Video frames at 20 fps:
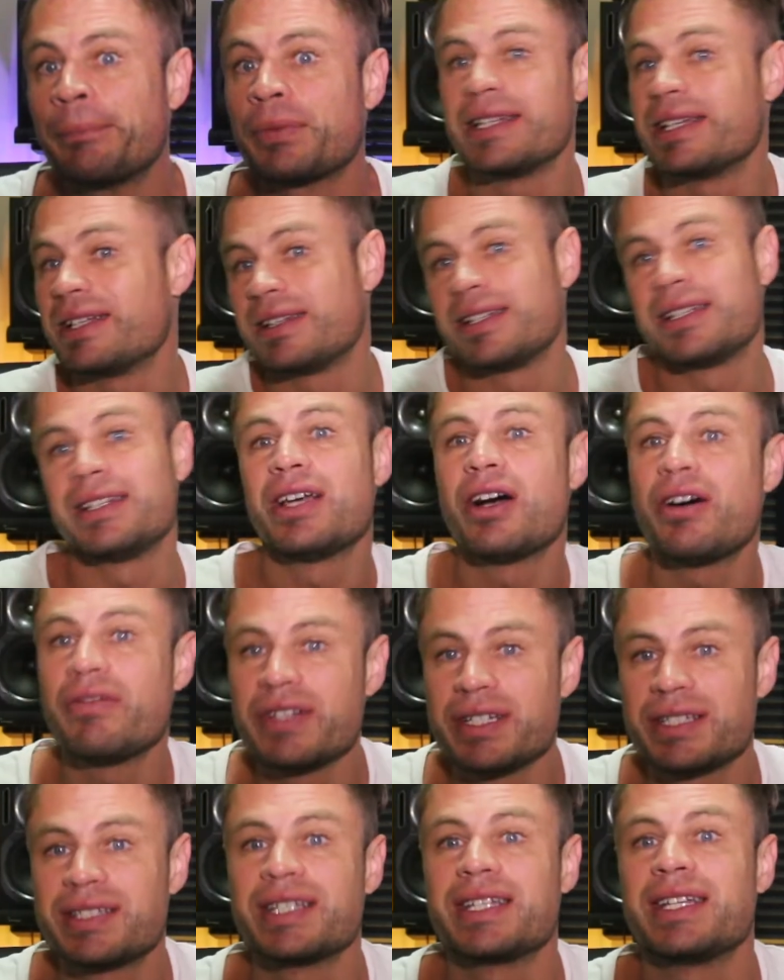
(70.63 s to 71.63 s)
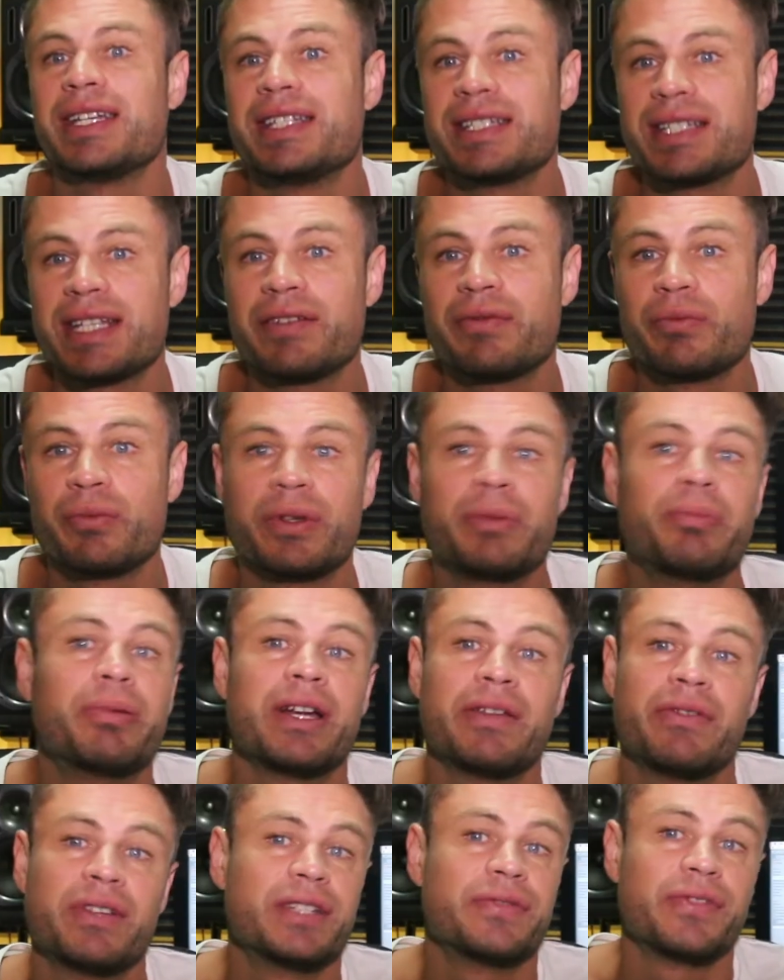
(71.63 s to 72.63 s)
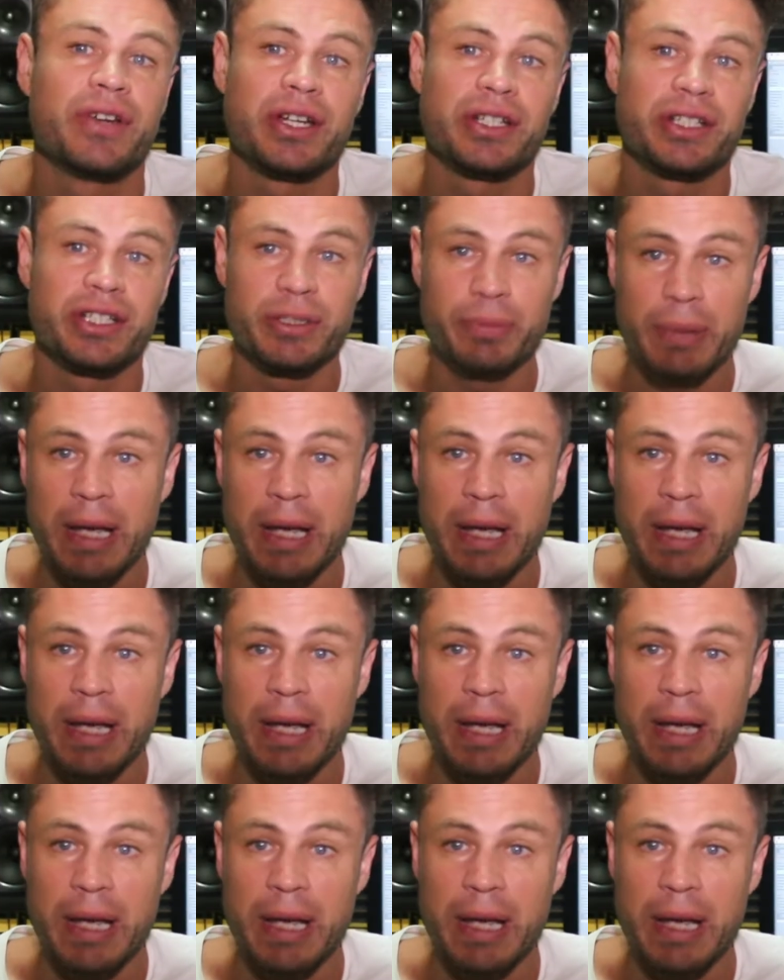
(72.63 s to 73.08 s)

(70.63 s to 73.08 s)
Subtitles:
The obvious thing is, even with previous versions,